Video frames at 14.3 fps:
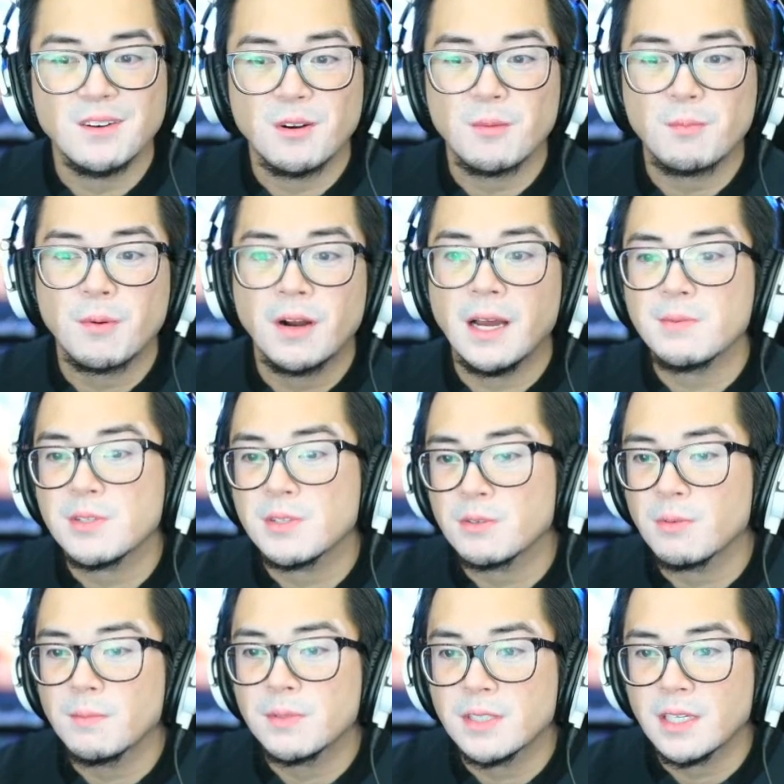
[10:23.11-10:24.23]
or perhaps their
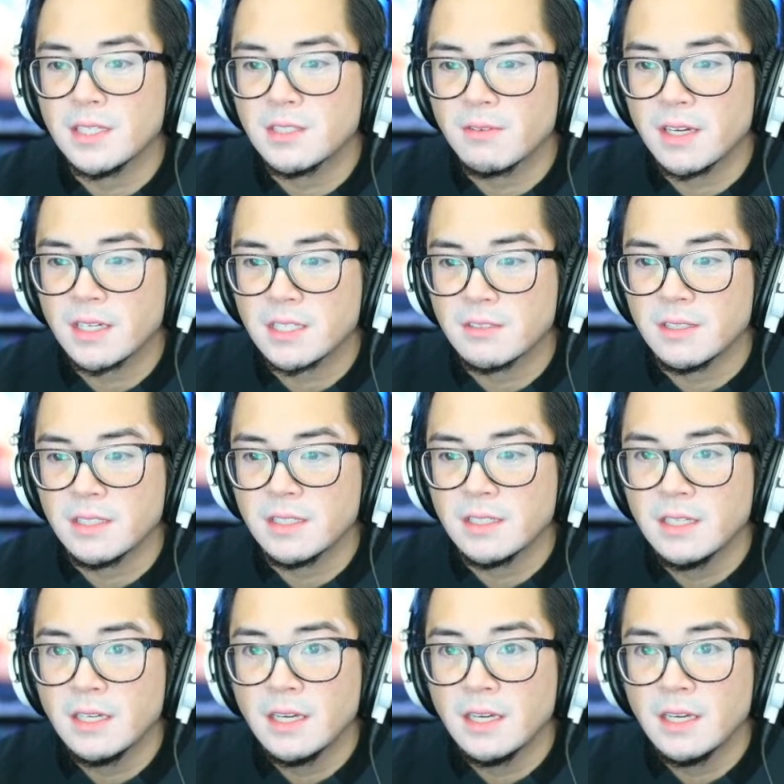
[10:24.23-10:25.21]
website directory,